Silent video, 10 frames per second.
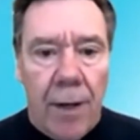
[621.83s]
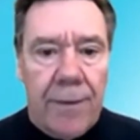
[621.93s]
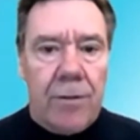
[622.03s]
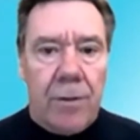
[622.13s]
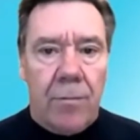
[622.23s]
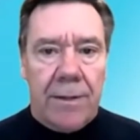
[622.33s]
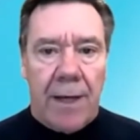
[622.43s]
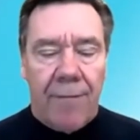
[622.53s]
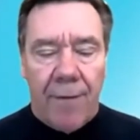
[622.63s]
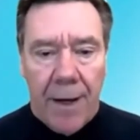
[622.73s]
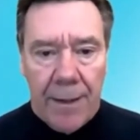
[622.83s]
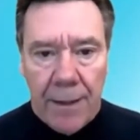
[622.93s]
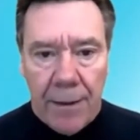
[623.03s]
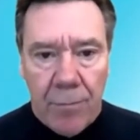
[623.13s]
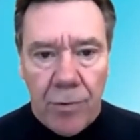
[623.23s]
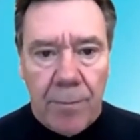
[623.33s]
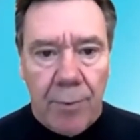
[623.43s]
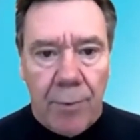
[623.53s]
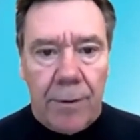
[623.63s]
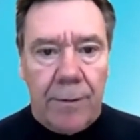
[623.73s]
these are the ones I find that are most
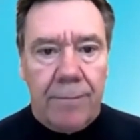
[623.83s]
important.